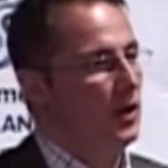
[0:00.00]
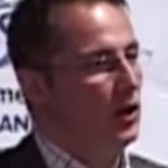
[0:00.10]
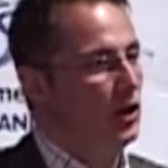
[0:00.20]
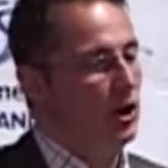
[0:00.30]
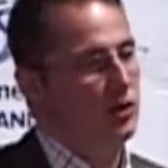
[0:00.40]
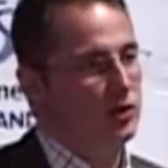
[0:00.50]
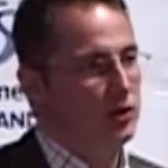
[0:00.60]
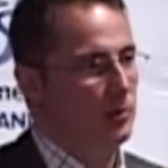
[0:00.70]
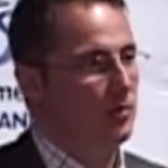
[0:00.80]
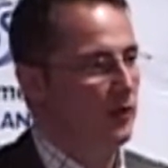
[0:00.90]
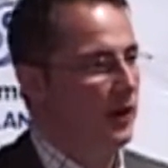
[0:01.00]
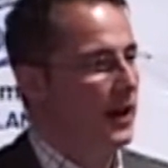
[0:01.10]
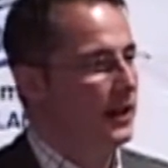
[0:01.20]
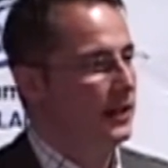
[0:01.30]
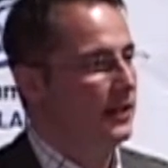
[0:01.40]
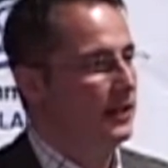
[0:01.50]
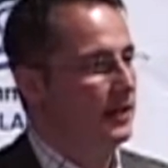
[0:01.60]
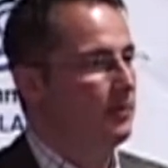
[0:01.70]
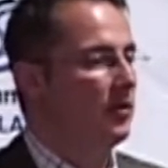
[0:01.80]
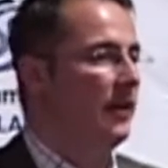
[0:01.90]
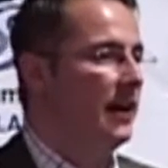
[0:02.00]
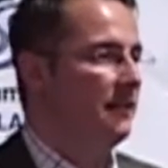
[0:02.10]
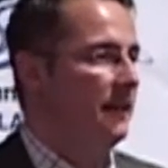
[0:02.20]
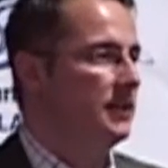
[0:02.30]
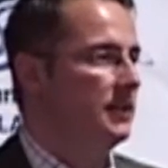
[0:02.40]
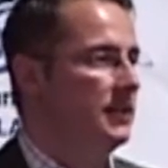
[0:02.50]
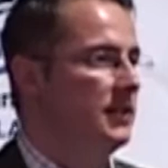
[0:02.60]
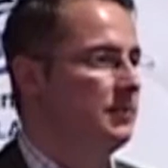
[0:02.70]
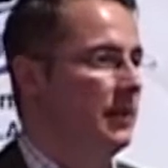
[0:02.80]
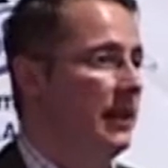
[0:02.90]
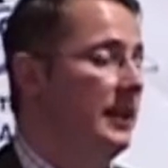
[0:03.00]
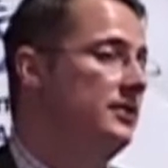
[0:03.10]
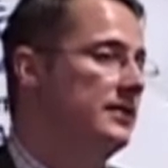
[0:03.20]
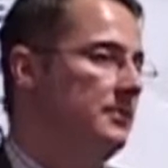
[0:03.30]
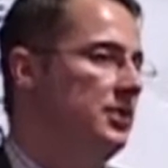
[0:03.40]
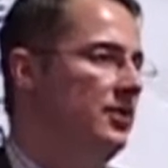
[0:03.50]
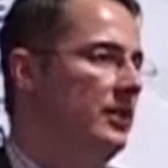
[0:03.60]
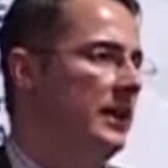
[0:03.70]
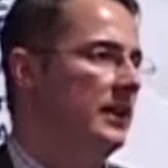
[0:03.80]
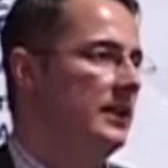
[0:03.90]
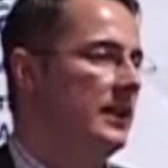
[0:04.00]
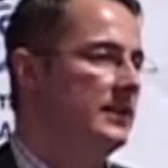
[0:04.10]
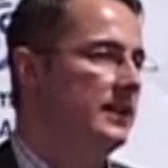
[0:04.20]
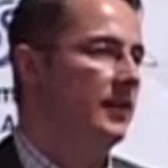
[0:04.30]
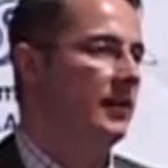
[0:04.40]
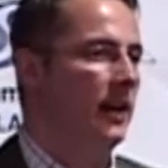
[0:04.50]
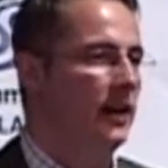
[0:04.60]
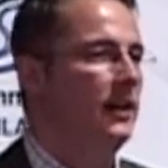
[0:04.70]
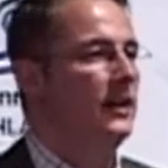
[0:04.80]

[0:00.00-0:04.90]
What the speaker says: you go to your provider, and the provider fixes this, but then they do some tuning, and they say, okay,